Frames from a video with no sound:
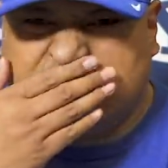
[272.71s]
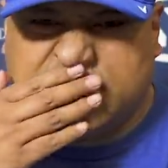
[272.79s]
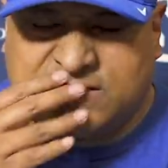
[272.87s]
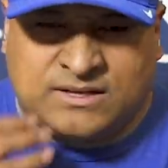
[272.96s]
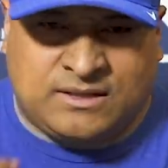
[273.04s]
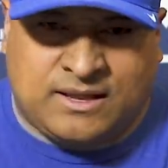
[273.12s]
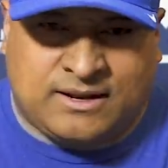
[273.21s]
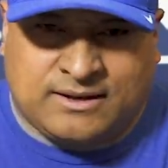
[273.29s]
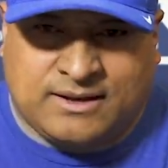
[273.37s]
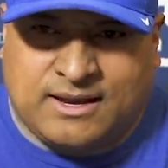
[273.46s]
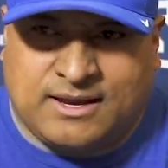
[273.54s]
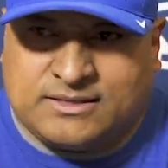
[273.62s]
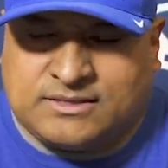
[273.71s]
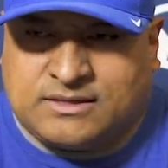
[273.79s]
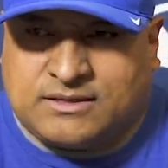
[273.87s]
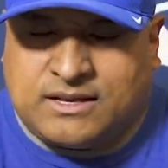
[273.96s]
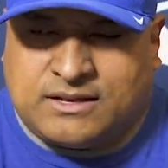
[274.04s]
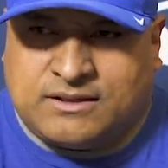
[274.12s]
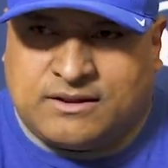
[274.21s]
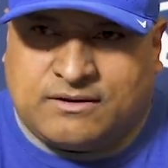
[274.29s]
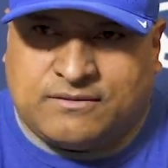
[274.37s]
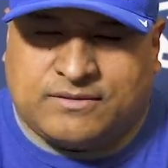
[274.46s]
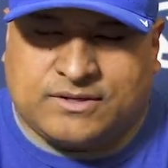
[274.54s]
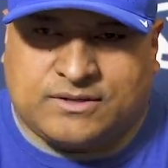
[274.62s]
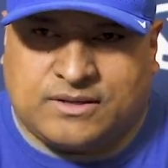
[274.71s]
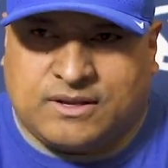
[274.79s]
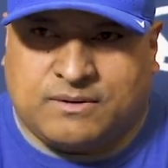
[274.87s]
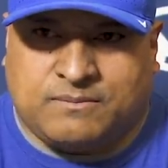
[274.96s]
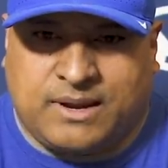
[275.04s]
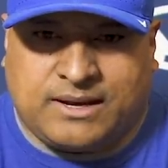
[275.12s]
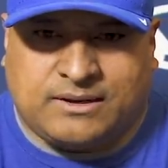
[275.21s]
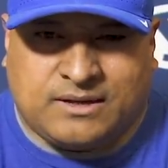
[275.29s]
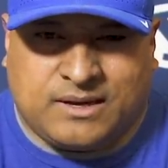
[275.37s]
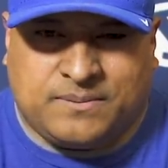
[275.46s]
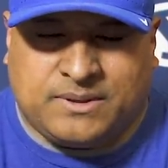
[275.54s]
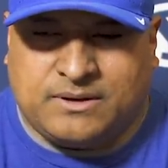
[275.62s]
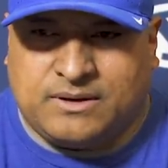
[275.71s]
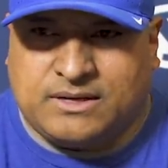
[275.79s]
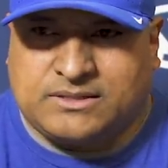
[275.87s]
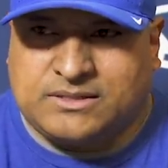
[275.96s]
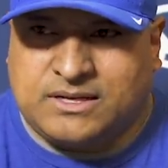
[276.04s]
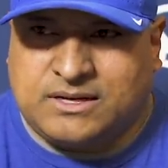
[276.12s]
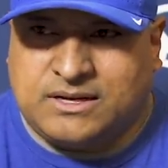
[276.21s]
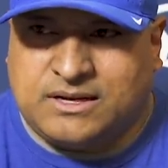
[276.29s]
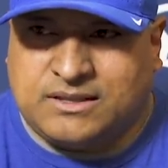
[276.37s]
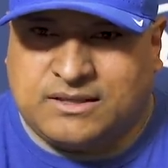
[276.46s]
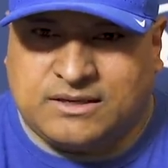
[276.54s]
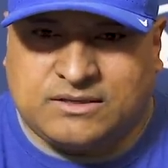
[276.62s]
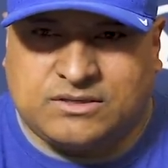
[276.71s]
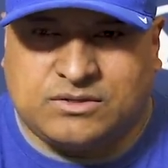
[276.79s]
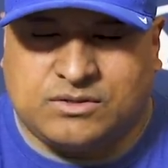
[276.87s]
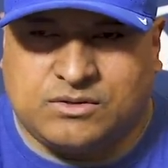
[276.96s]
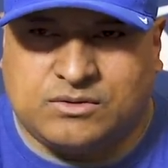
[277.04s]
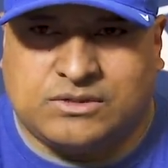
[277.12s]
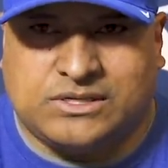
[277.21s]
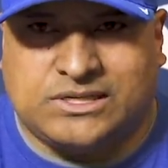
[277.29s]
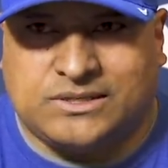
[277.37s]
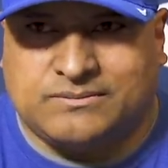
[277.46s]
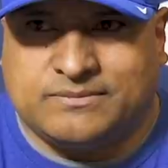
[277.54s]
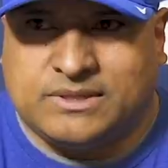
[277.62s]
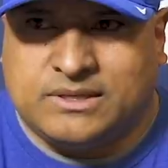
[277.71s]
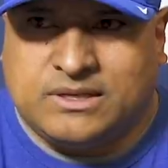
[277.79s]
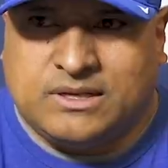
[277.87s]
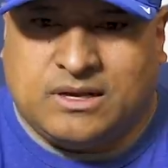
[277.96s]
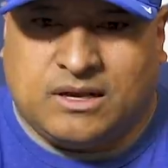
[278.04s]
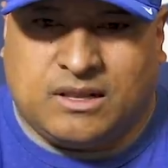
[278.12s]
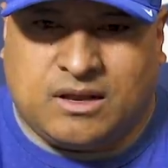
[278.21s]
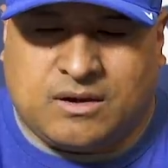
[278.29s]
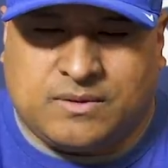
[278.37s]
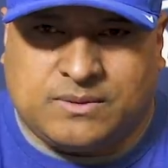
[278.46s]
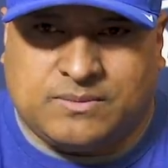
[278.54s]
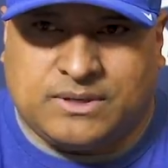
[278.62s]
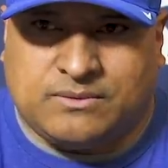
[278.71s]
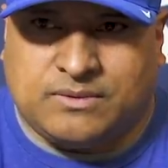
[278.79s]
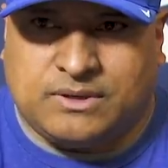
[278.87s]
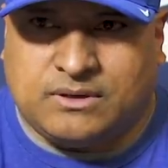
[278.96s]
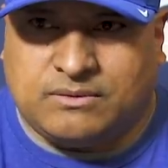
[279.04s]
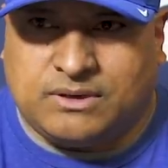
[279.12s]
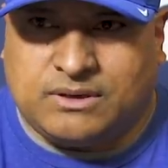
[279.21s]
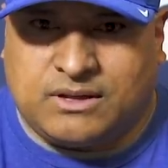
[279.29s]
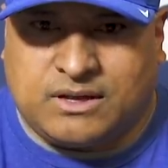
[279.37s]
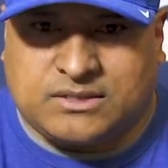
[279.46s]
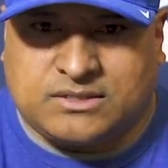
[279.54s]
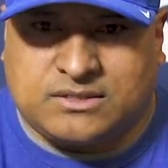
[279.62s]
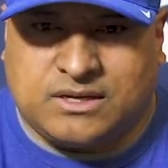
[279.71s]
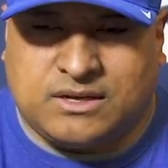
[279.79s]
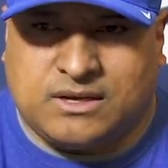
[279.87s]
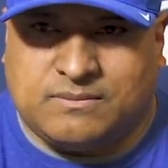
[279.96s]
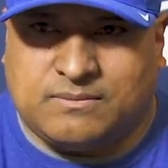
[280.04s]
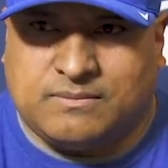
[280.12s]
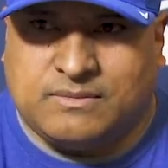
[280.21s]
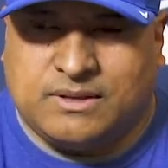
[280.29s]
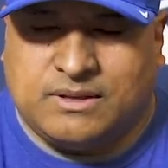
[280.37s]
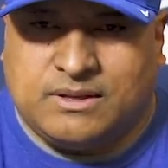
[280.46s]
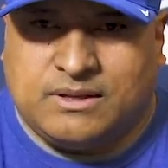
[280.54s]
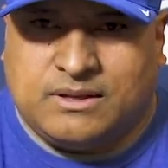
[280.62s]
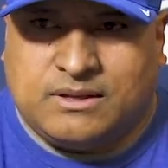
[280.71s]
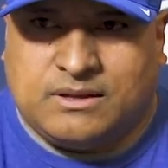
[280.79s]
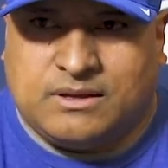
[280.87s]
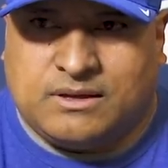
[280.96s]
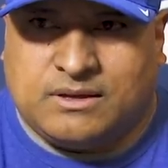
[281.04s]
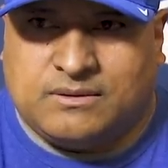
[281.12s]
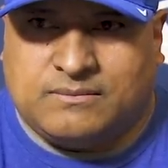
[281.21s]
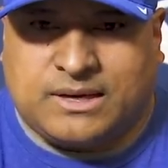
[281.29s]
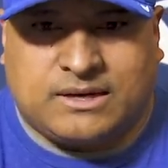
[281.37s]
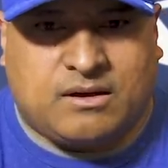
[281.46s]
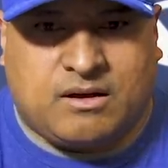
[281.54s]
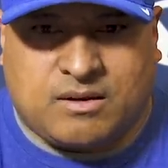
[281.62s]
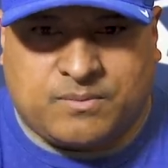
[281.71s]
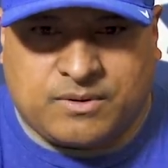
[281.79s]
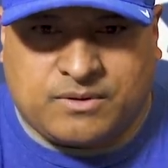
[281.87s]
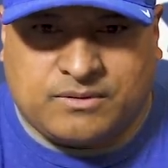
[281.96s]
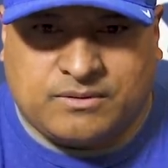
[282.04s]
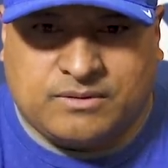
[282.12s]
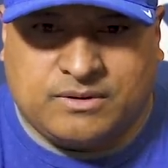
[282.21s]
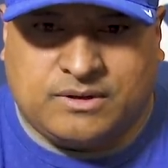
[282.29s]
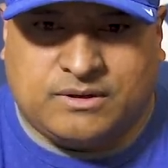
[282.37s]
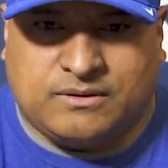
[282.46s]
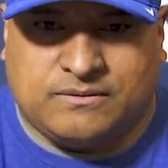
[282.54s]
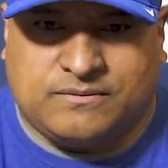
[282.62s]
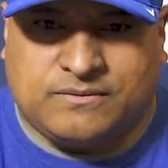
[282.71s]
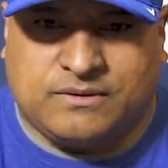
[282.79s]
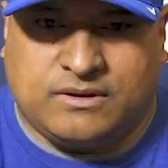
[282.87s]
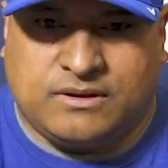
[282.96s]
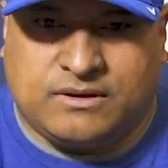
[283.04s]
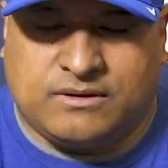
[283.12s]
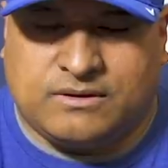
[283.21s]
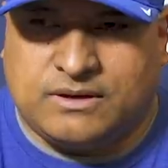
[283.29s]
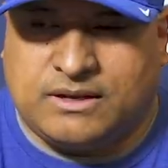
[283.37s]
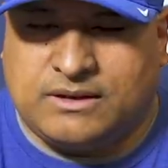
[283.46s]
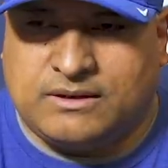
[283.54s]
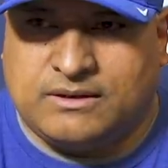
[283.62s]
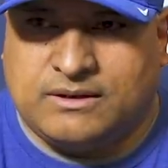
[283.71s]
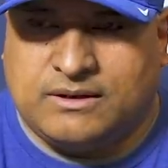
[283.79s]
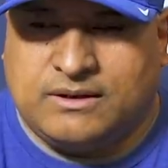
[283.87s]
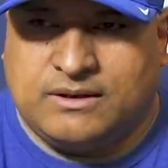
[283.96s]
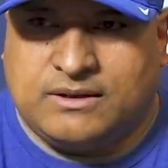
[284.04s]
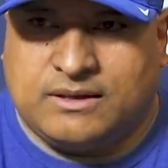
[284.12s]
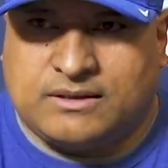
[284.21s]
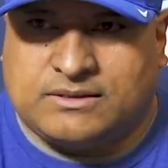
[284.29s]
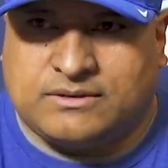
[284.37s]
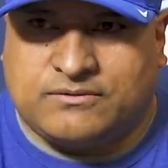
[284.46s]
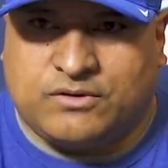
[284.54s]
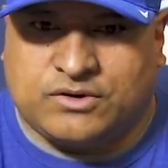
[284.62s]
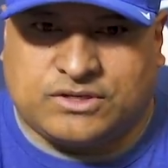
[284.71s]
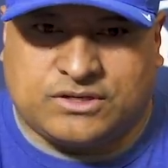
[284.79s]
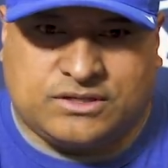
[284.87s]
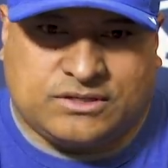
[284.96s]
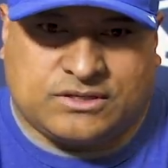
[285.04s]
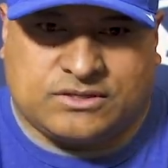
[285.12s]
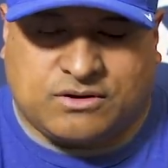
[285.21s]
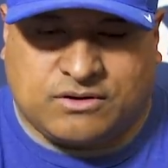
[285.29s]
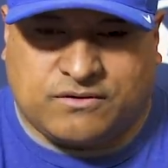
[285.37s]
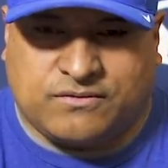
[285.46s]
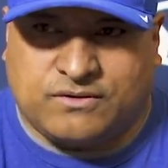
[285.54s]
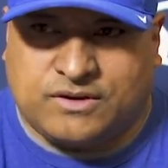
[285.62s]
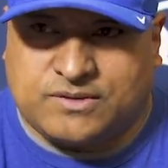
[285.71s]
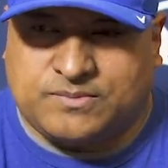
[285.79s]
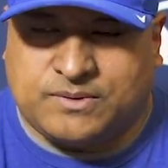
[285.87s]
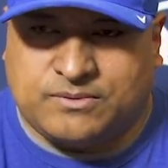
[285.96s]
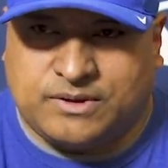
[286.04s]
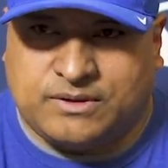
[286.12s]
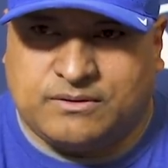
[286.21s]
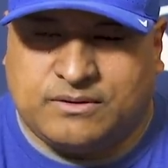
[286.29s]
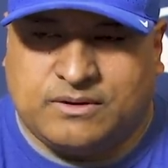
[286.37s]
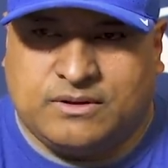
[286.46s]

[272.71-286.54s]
There's just a lot of guys that are just getting banged up, and it's not anything too alarming. But we lost Michael Harper, for the year, and it's unfortunate because he's a starter for us. But we've